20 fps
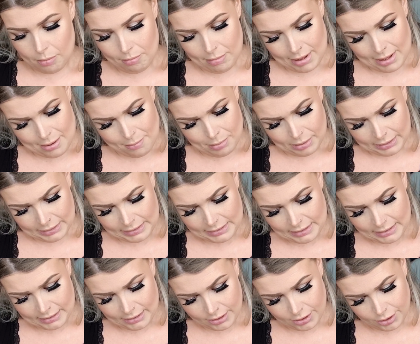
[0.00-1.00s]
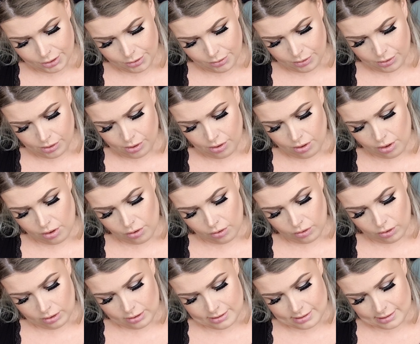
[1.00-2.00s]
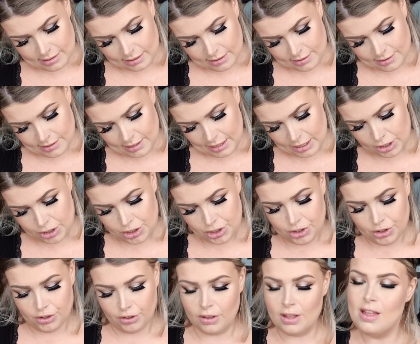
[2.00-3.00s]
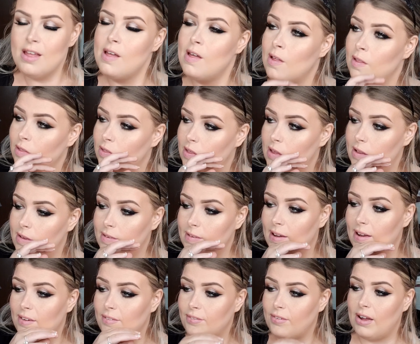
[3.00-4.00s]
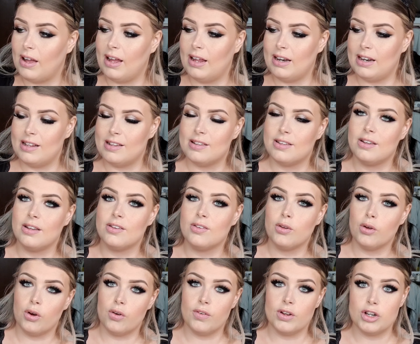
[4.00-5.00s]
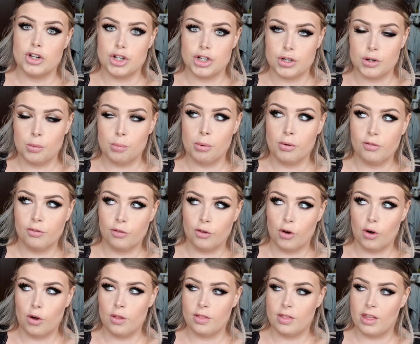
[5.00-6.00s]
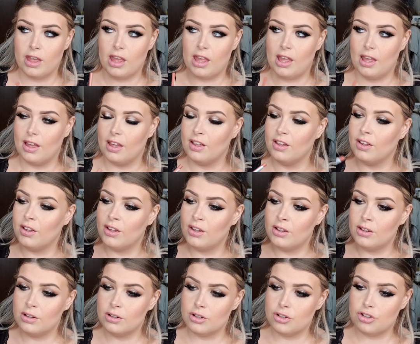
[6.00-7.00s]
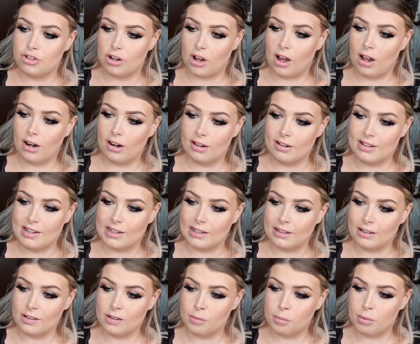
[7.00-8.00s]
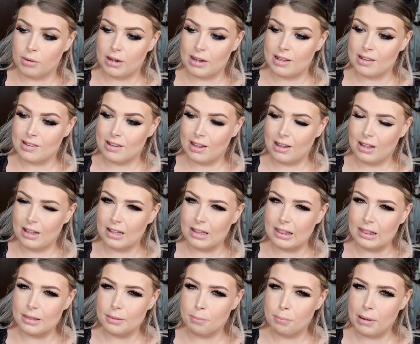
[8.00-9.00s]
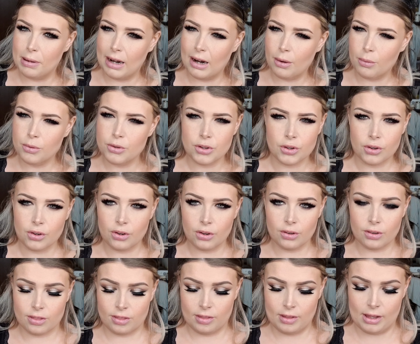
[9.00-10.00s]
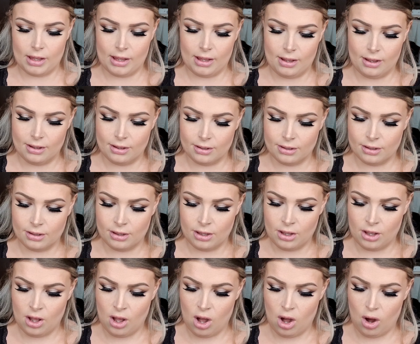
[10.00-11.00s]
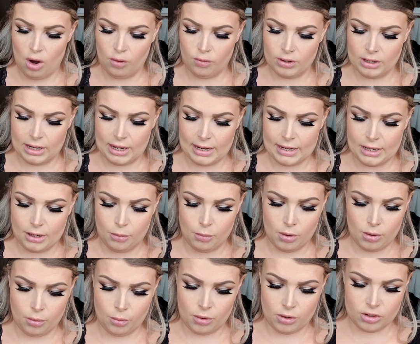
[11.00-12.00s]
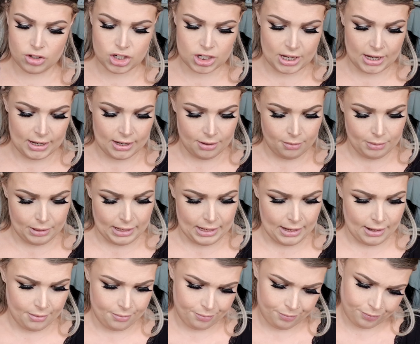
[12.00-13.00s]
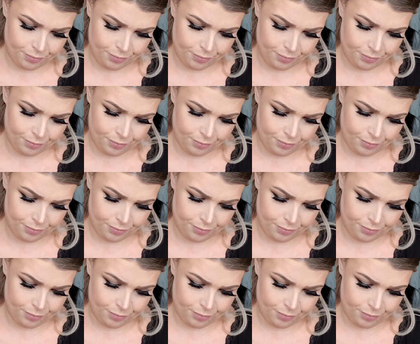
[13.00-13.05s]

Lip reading: Maybelline New York Colour Sensational. This I find is sort of a dupe for the Charlotte Tilbury, is it? Pillow Talk, the overlining one. What shade are we in?